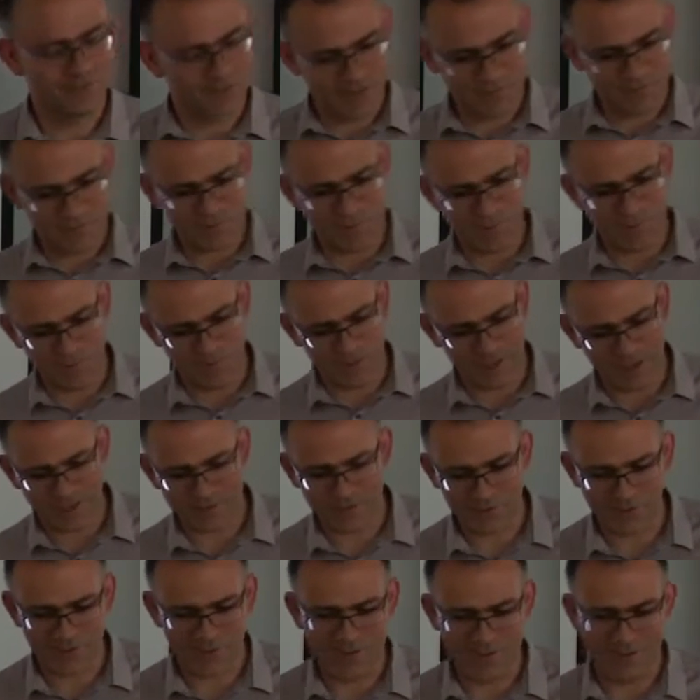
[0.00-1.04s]
5 year olds
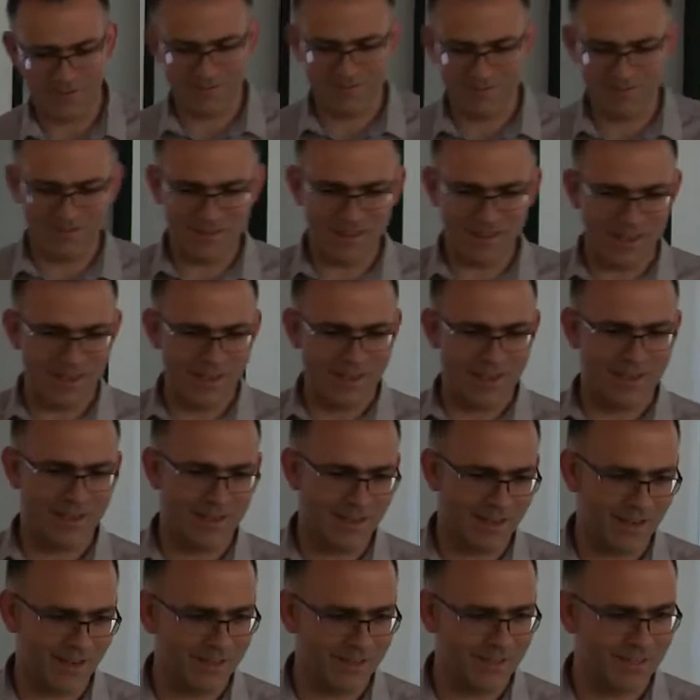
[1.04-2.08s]
actually,
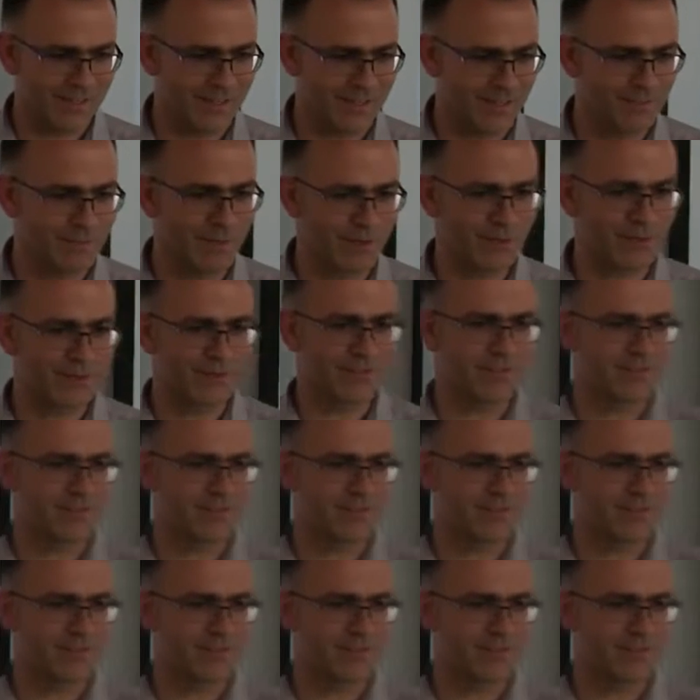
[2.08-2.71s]
uh, I think in about,